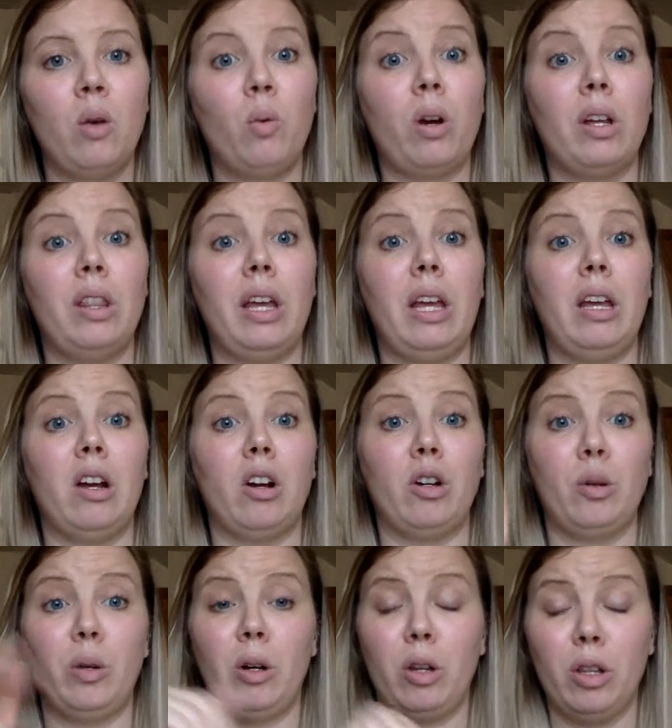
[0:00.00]
where they are
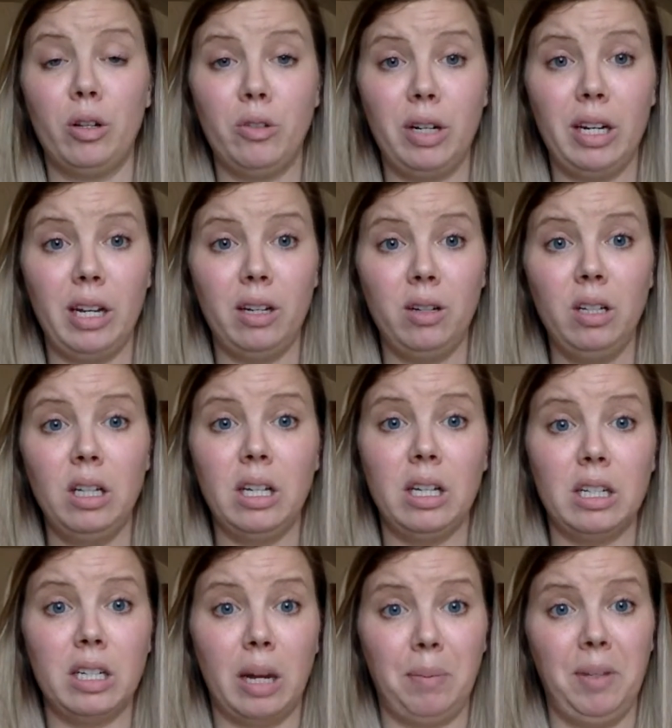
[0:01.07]
doing all their reading
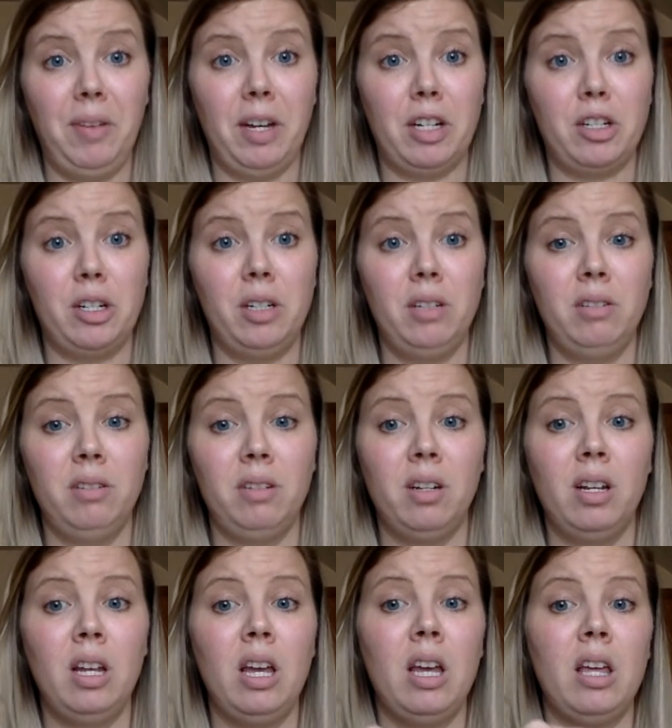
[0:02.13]
in a timely fashion.
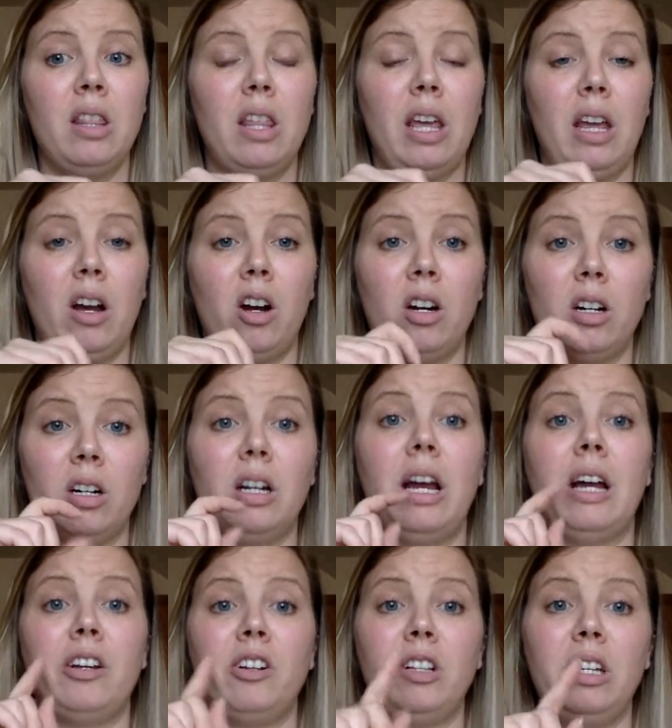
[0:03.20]
They are
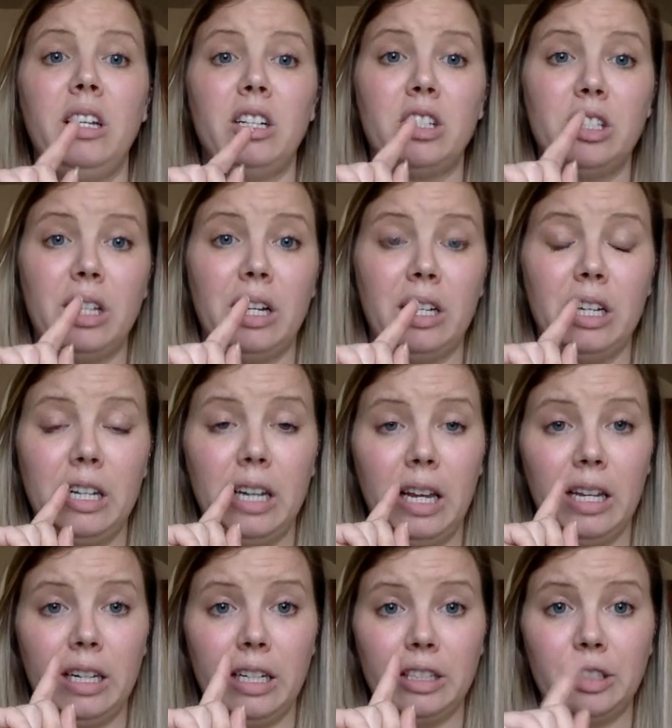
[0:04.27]
accurately understanding
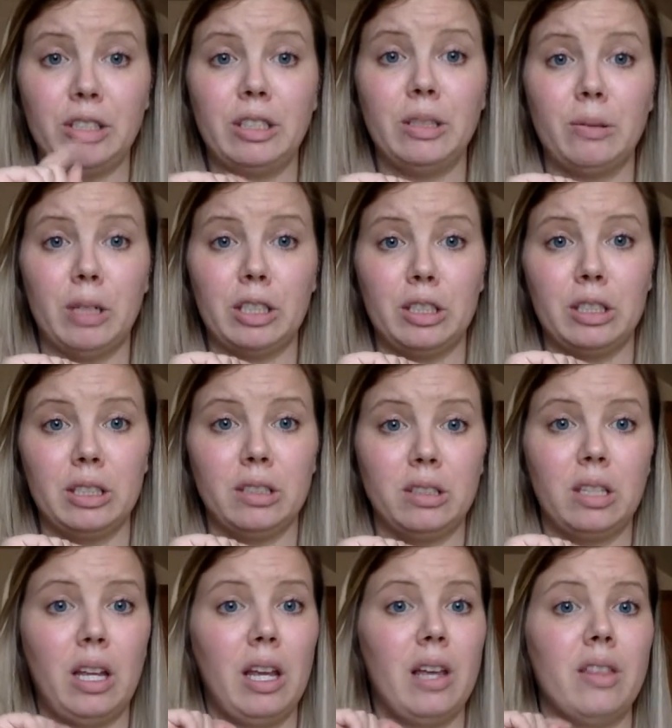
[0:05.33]
and answering the
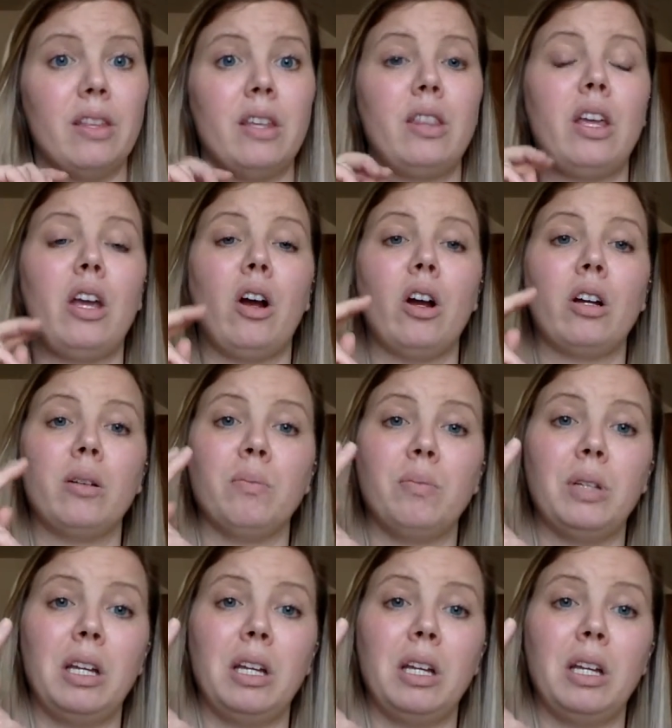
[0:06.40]
questions, and that they are